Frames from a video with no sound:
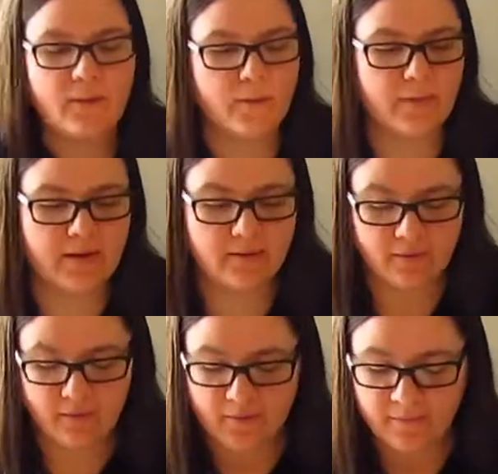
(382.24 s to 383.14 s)
Obi
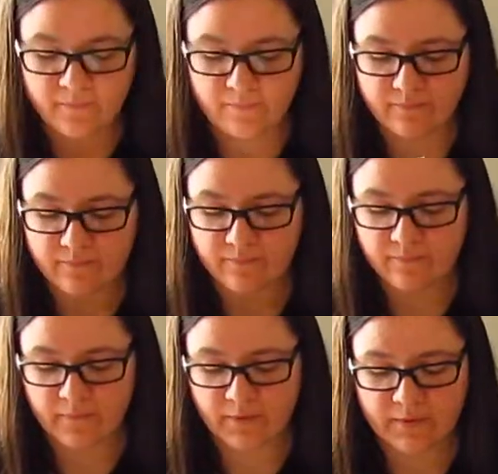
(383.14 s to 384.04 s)

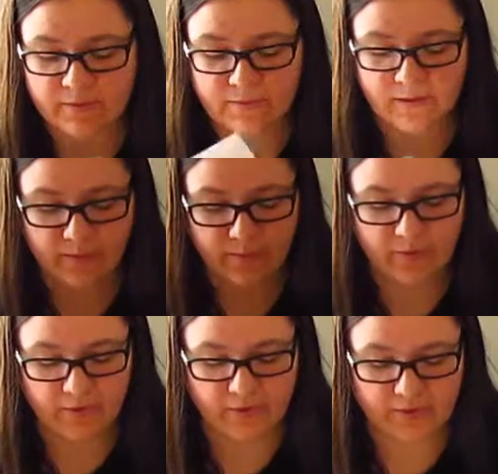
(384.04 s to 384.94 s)
goes around the
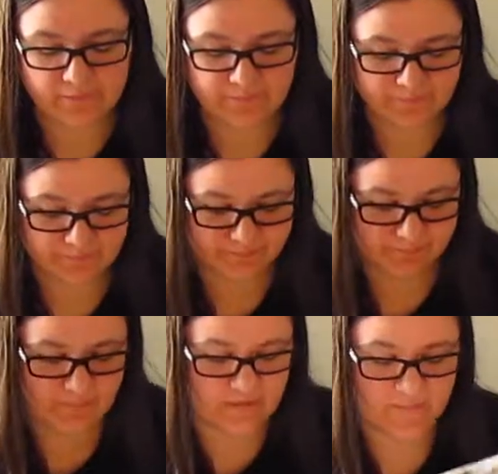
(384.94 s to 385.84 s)
book.
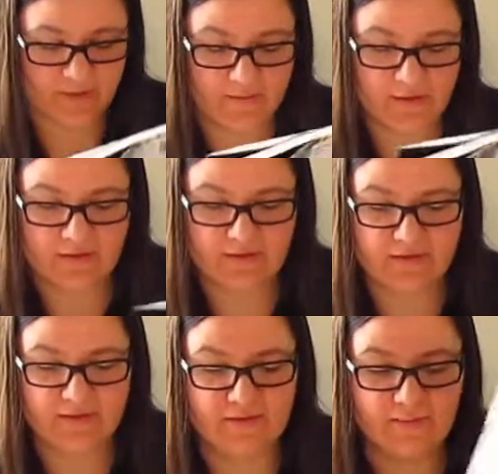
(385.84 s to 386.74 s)
Just pretty much
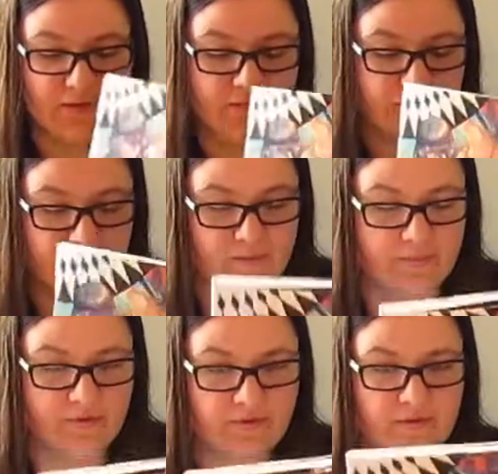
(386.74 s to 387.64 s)
gives a brief
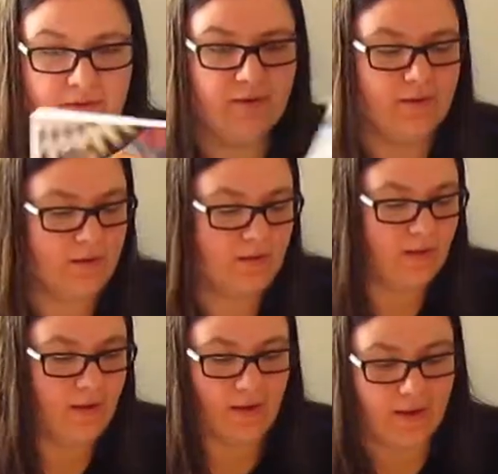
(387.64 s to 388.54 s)
description
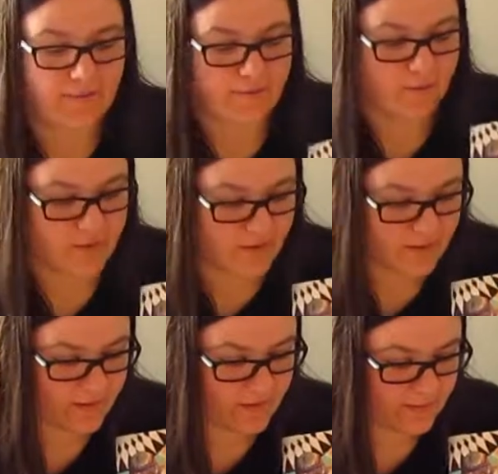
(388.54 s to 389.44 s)
of the book
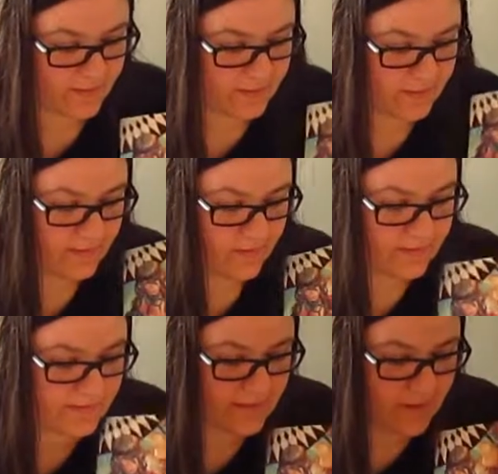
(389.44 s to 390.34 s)

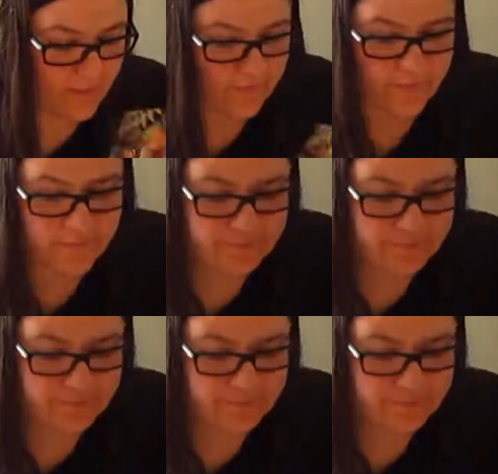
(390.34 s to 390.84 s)
itself.